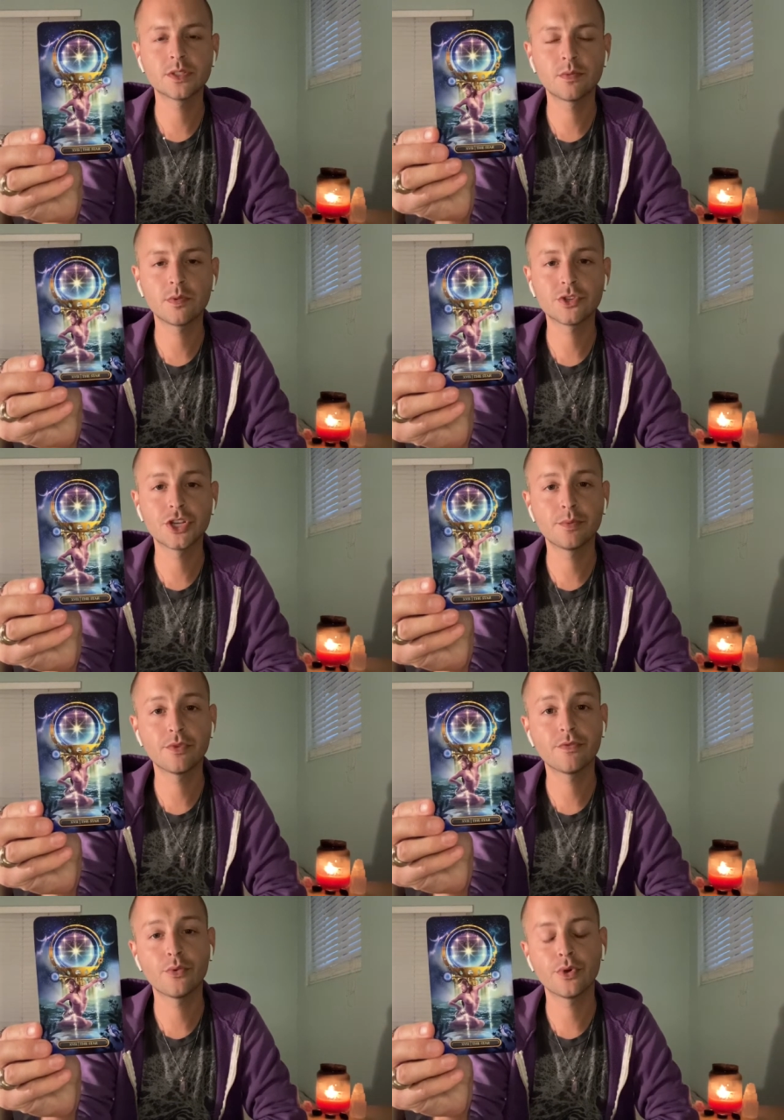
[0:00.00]
in one way, shape, or
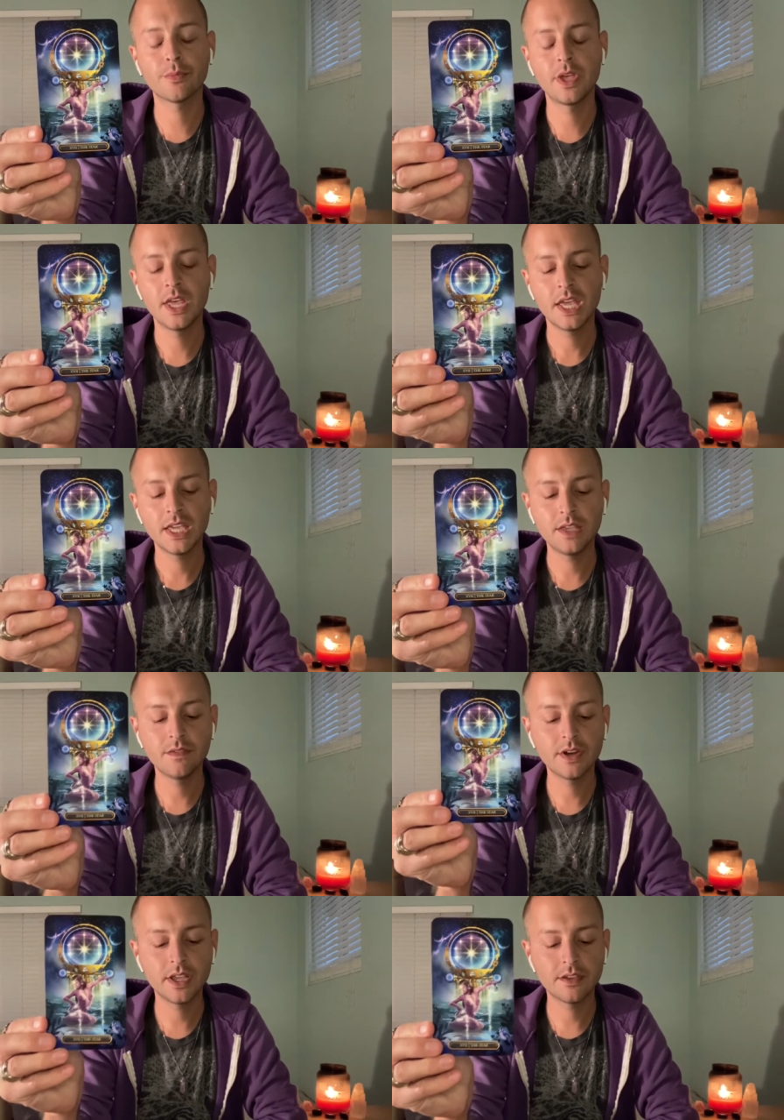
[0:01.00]
form,
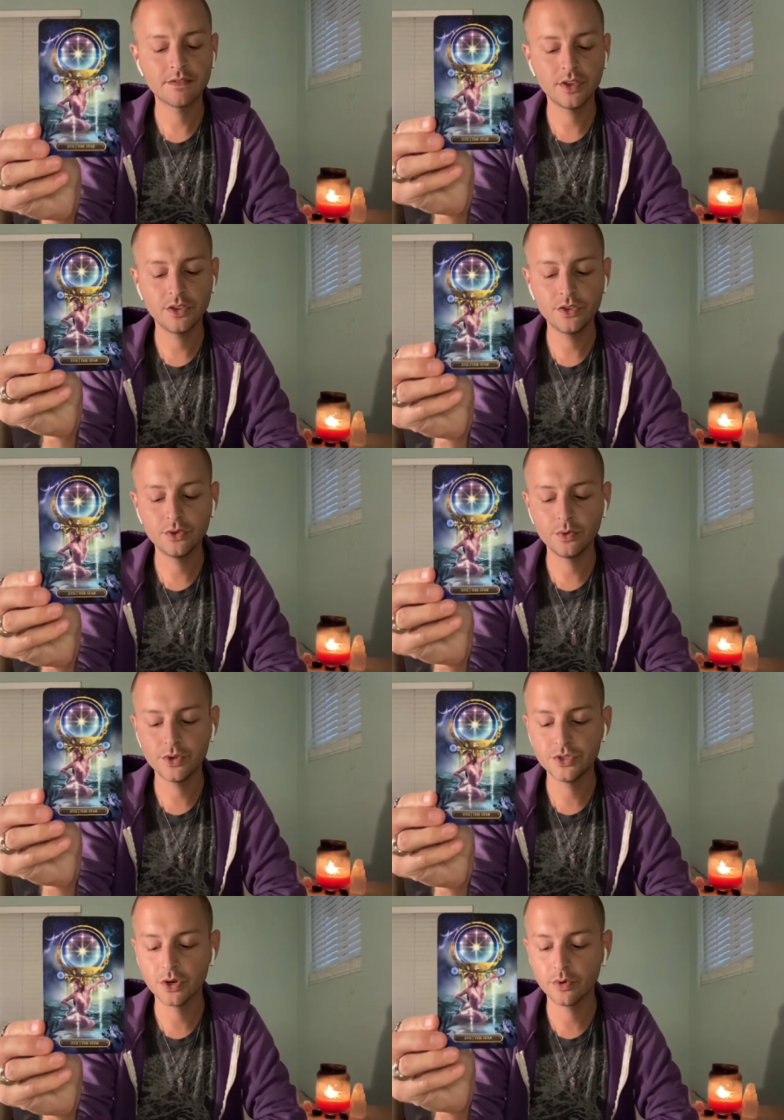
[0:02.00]
even if you
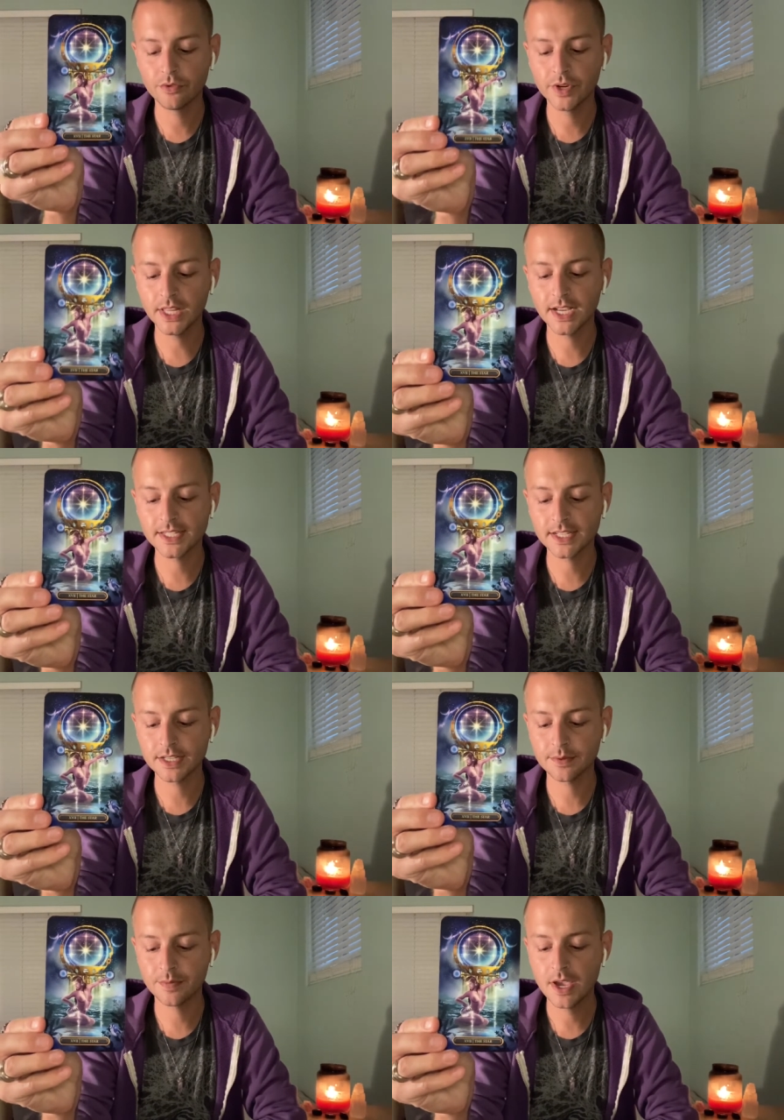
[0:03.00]
don't realize it.
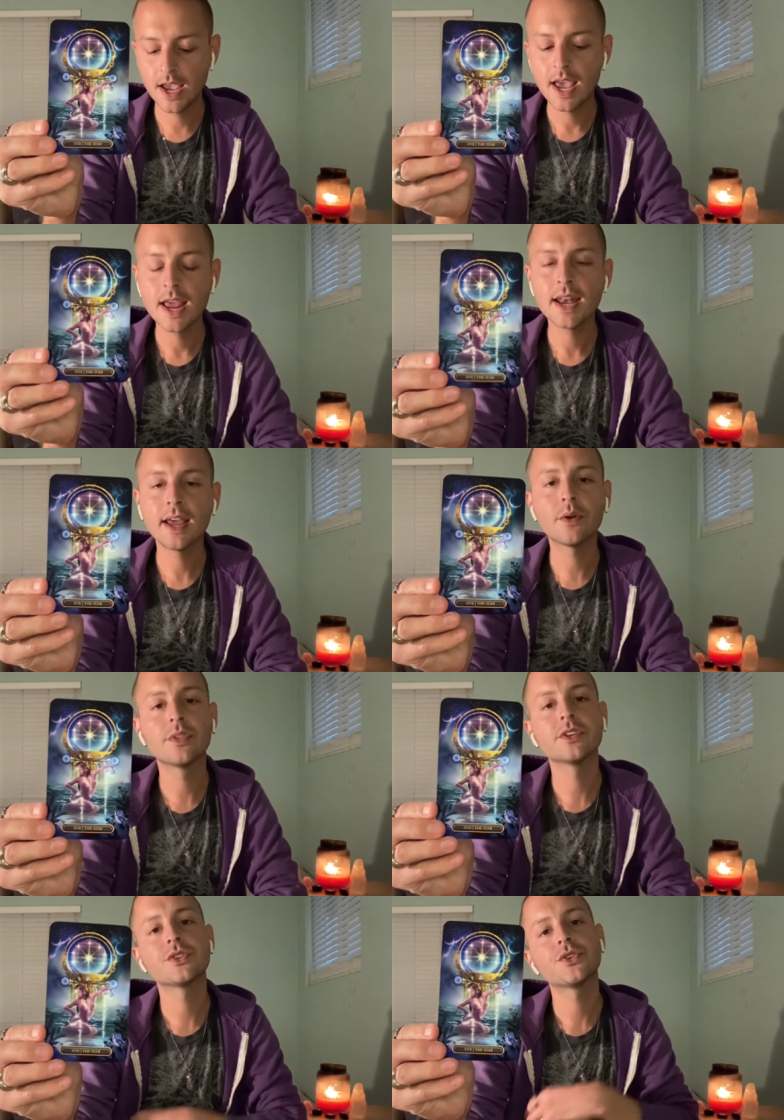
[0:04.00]
Now,
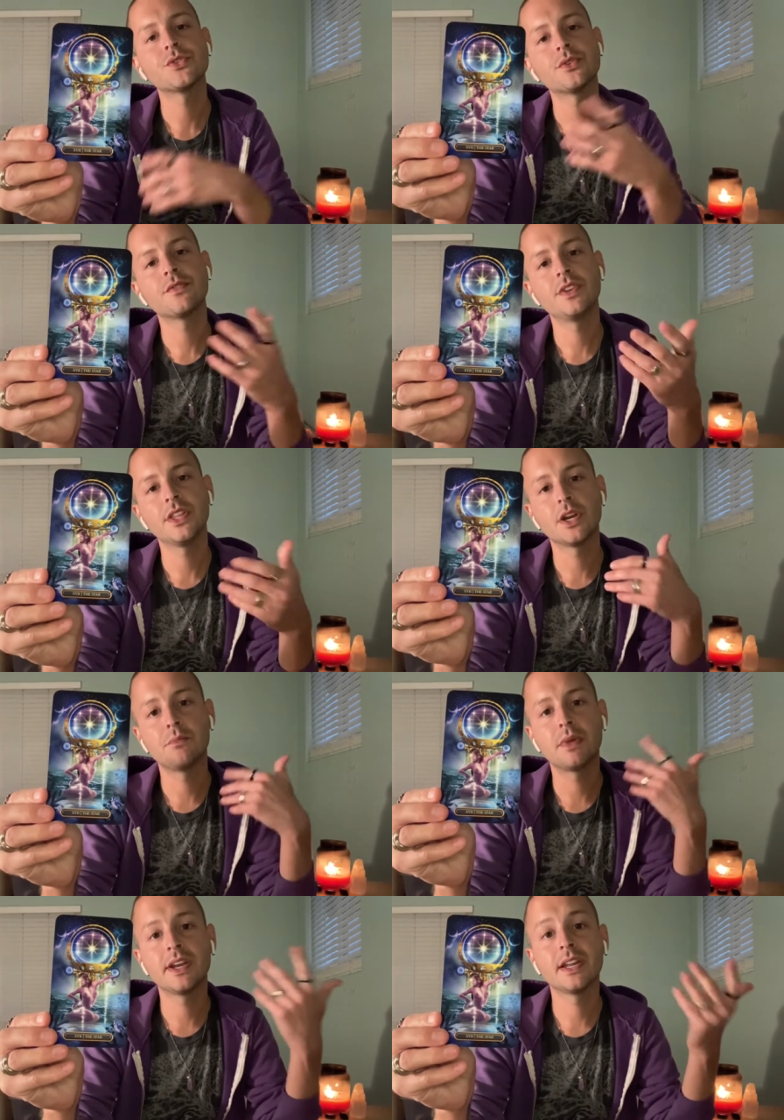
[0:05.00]
there's also a feeling on
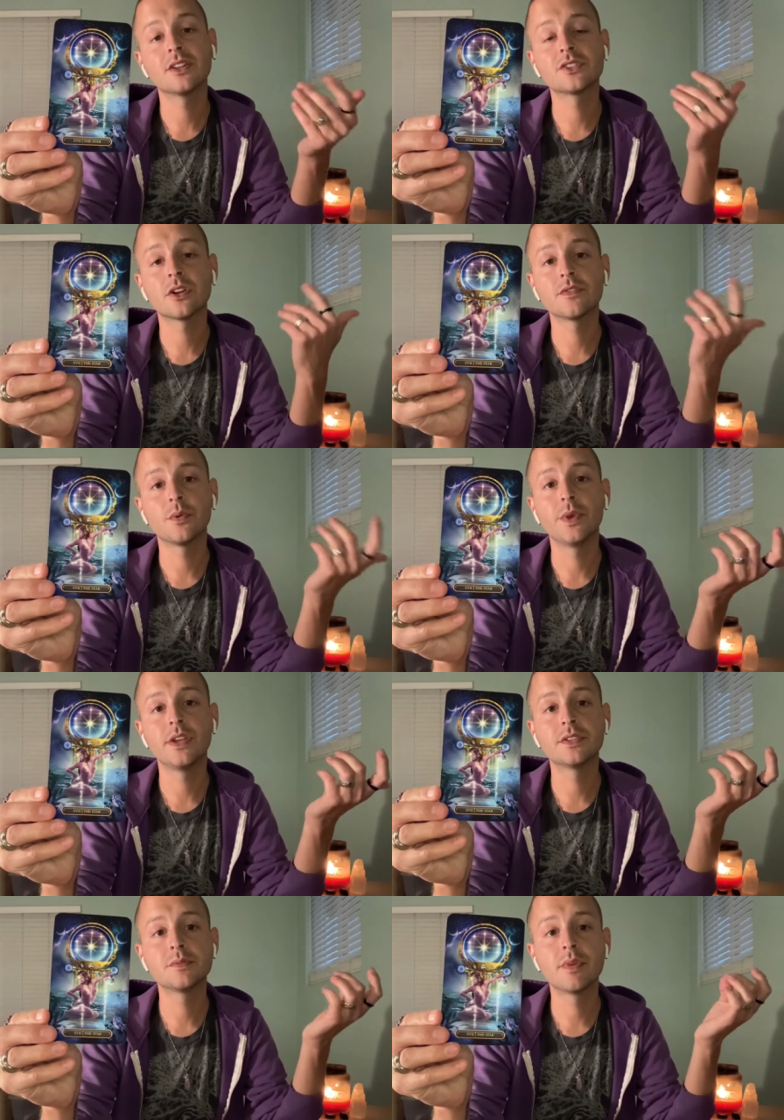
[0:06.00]
Monday to start off the week,
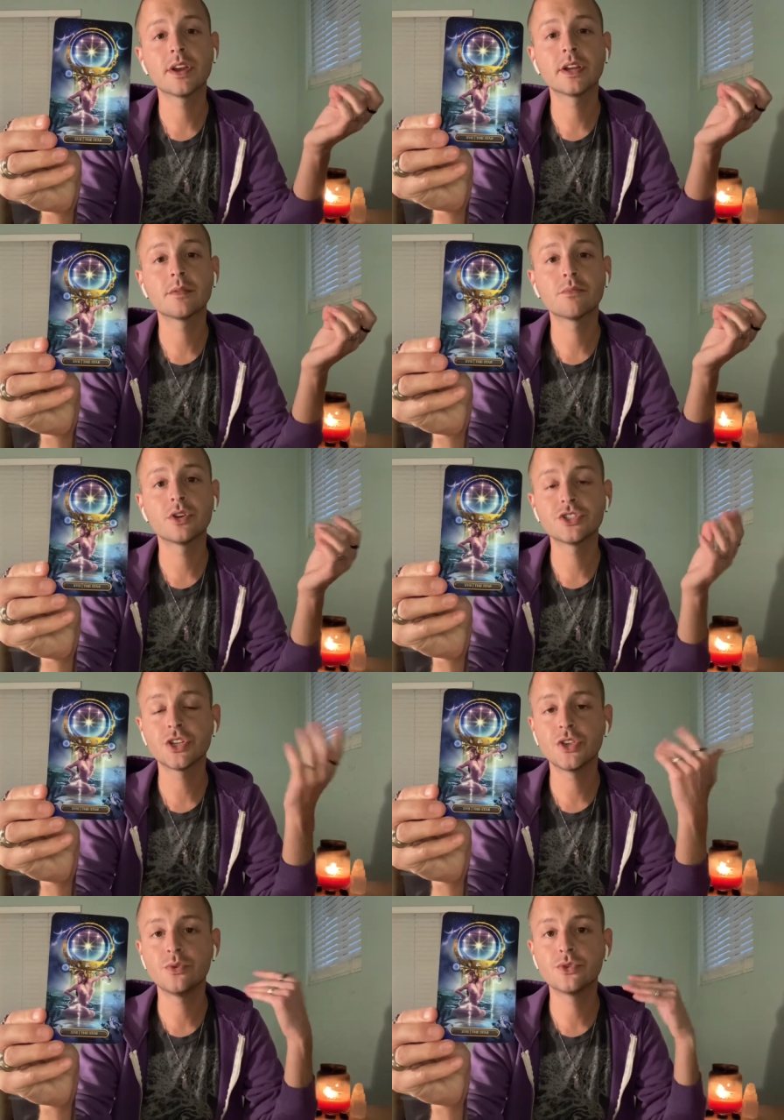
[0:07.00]
spirit
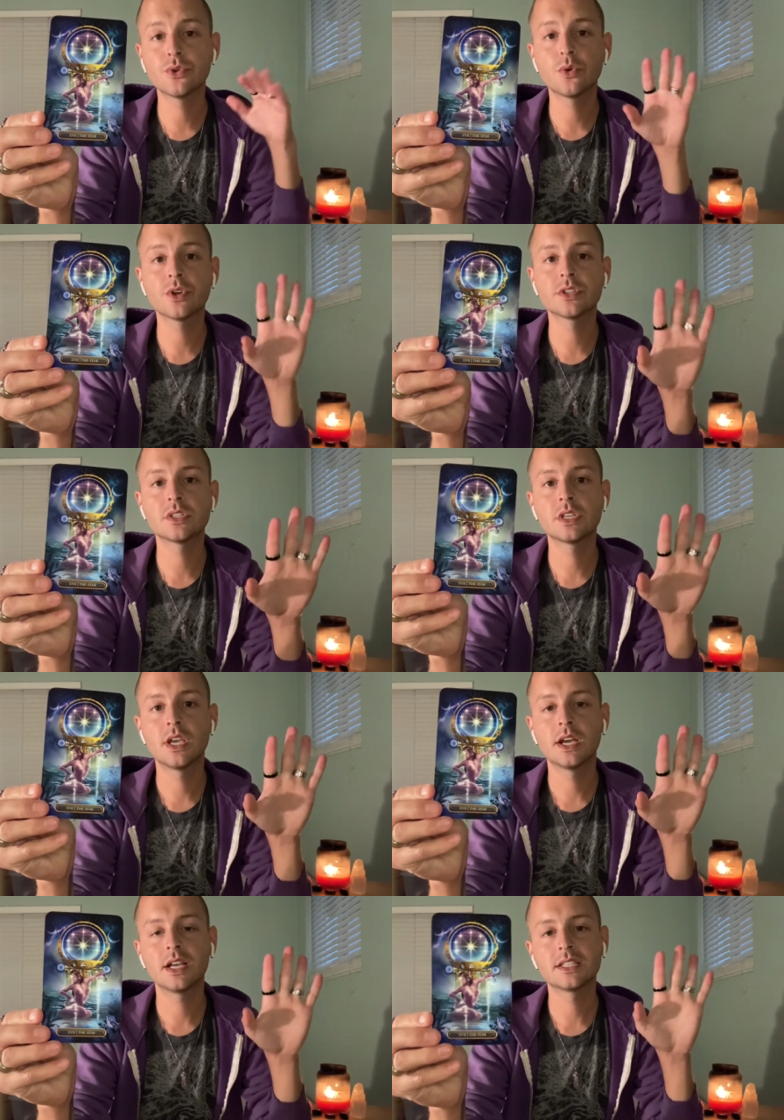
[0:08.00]
pushing you towards
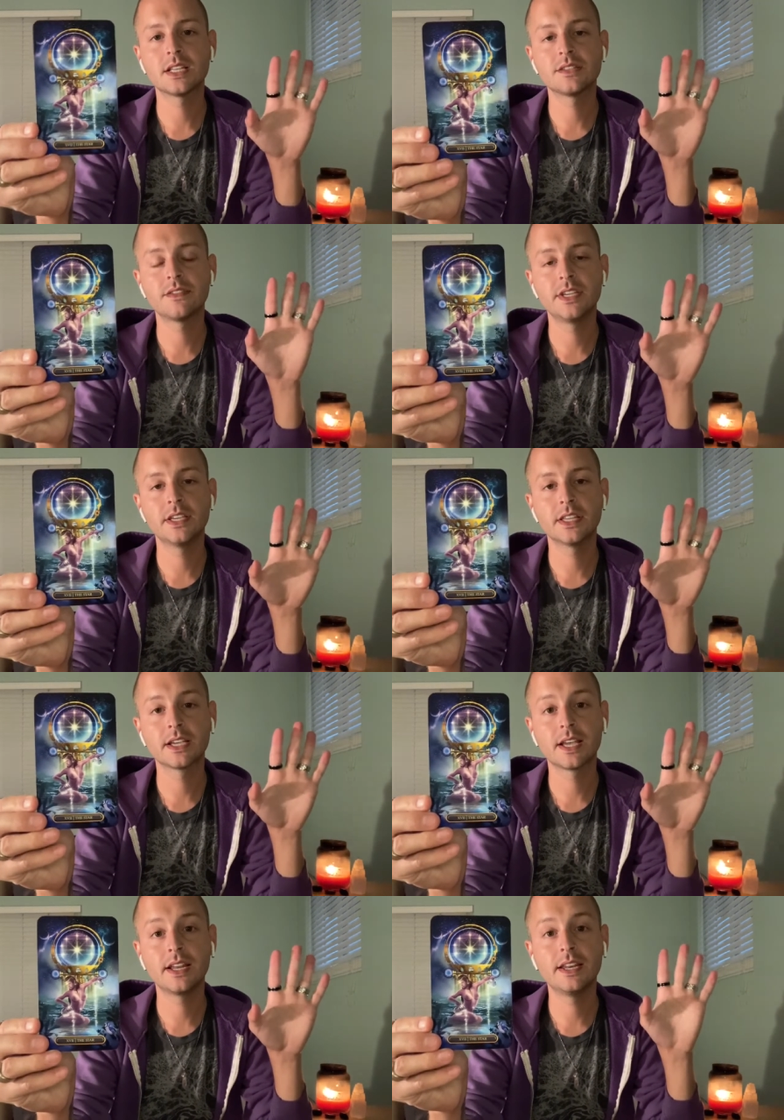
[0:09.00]
a sense of
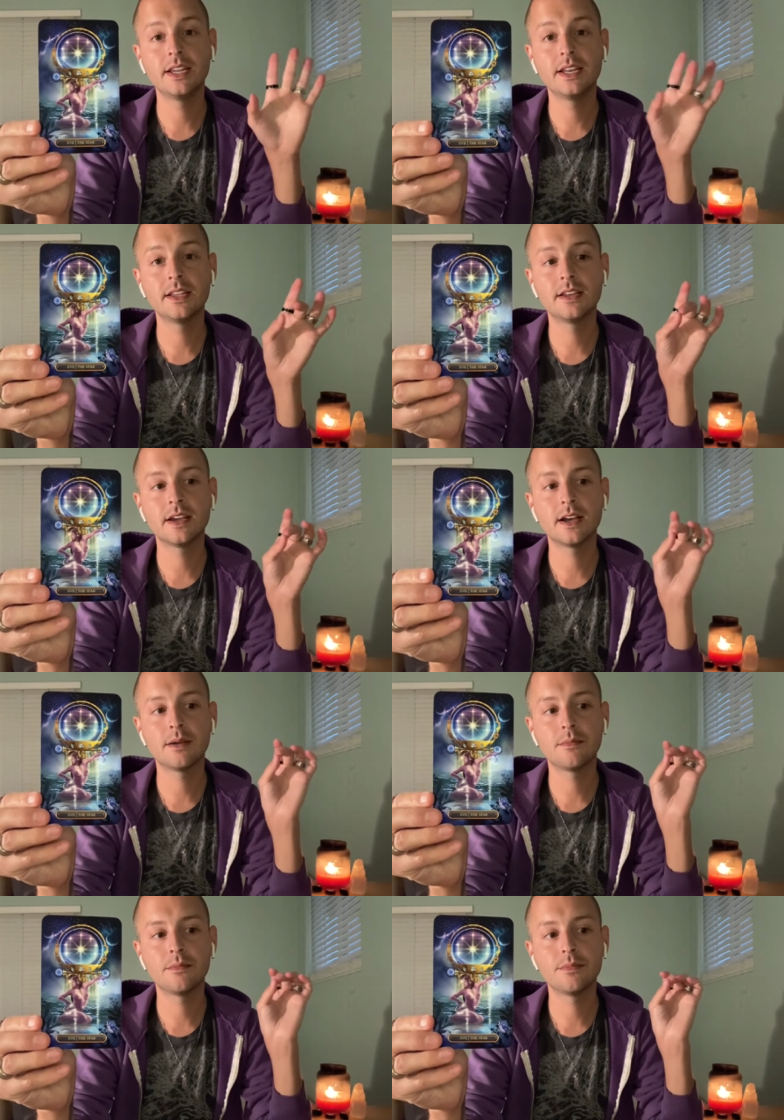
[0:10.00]
healing, a needed,
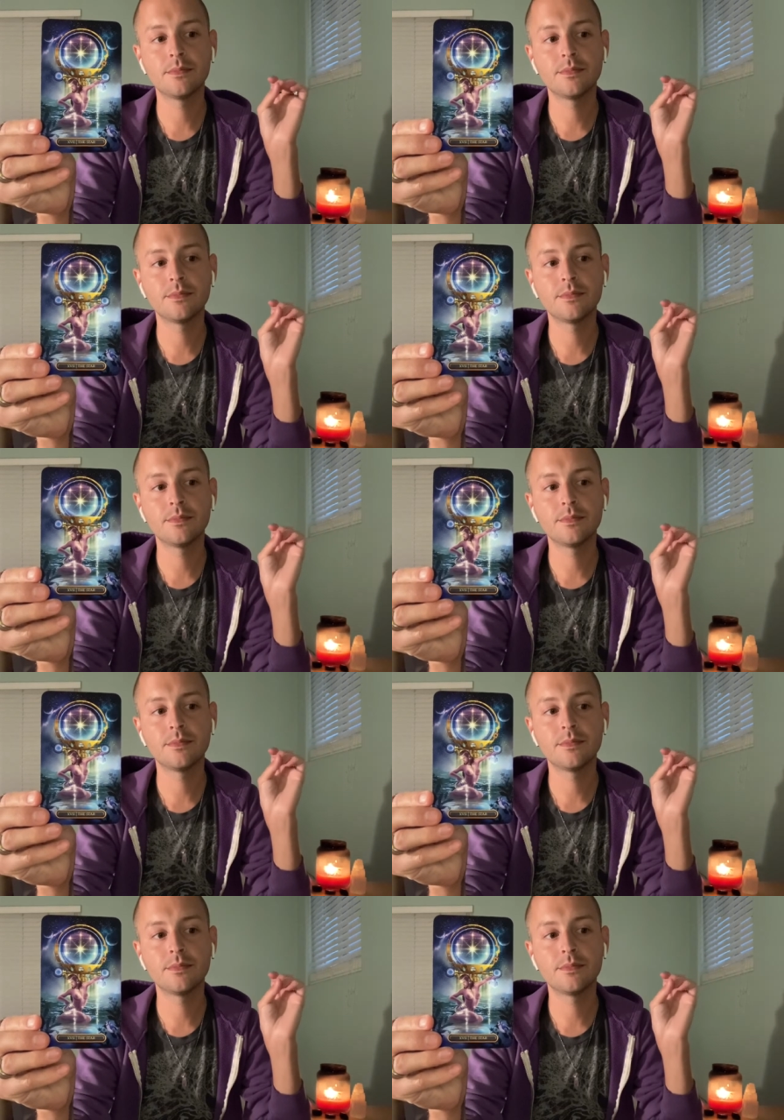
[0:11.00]
um,